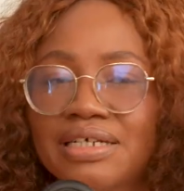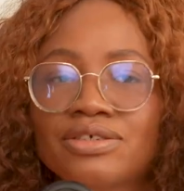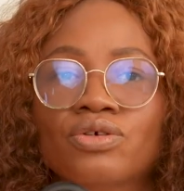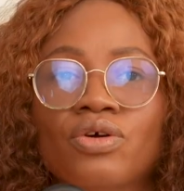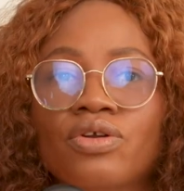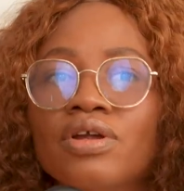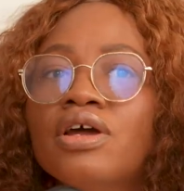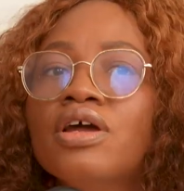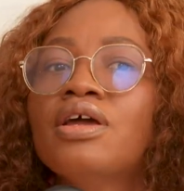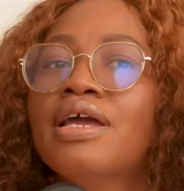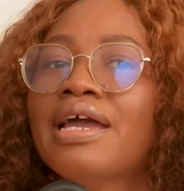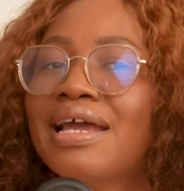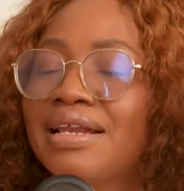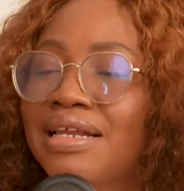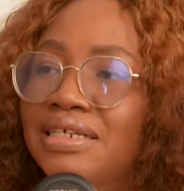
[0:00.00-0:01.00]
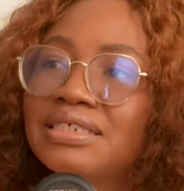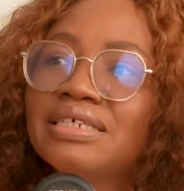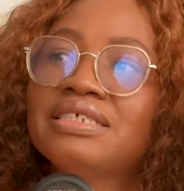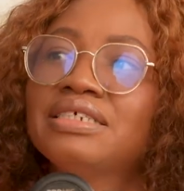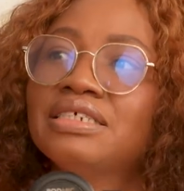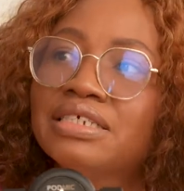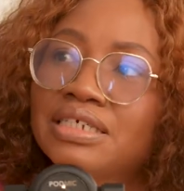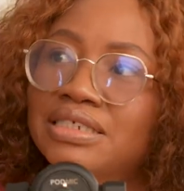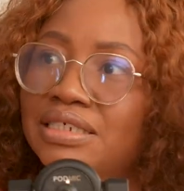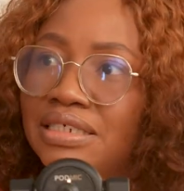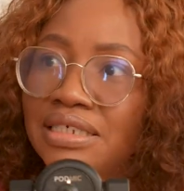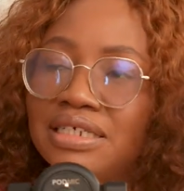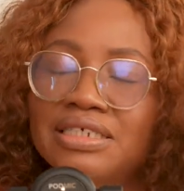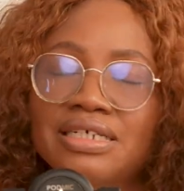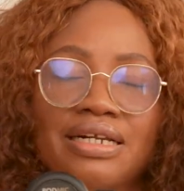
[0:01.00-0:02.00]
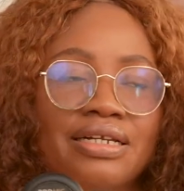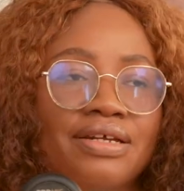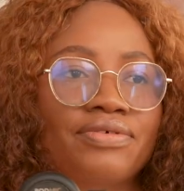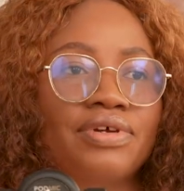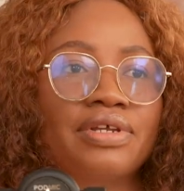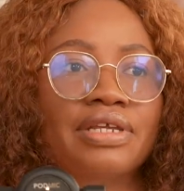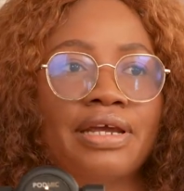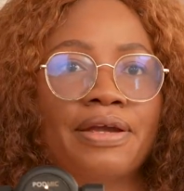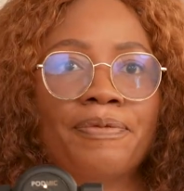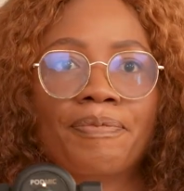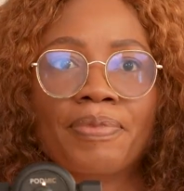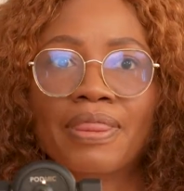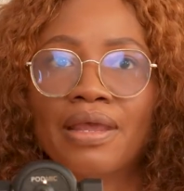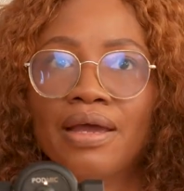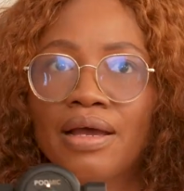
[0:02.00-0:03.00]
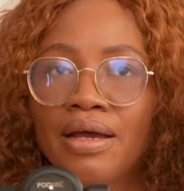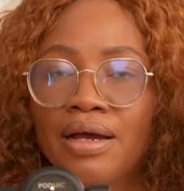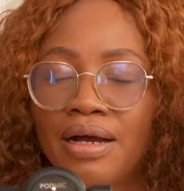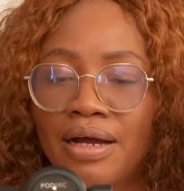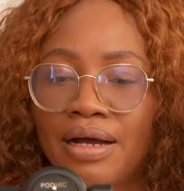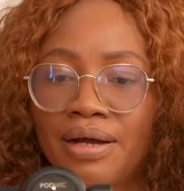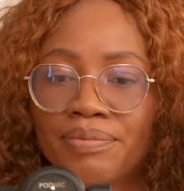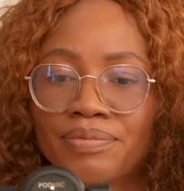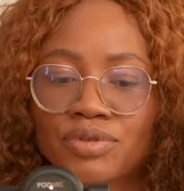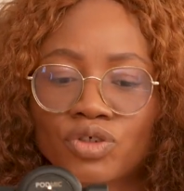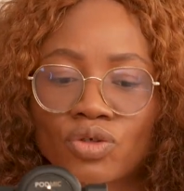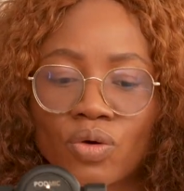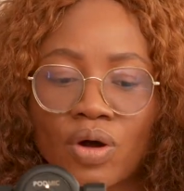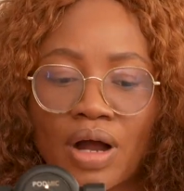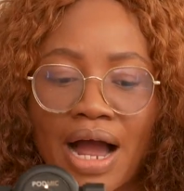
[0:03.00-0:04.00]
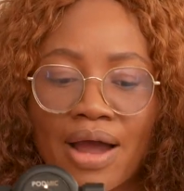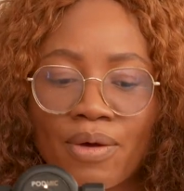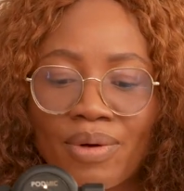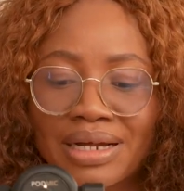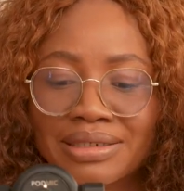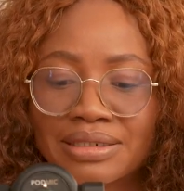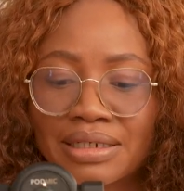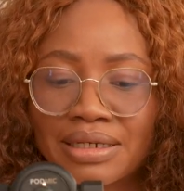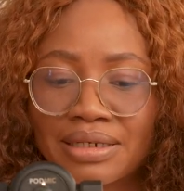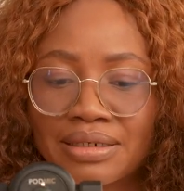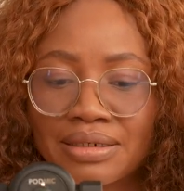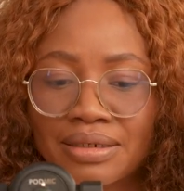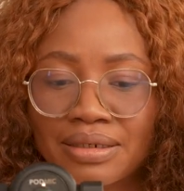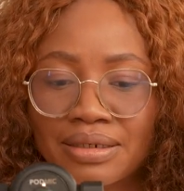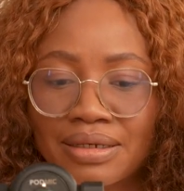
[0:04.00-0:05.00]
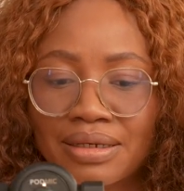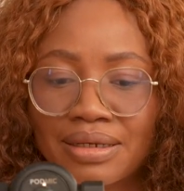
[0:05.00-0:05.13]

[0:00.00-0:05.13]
that's gone. At least the teacher sees the child every day. So I wanted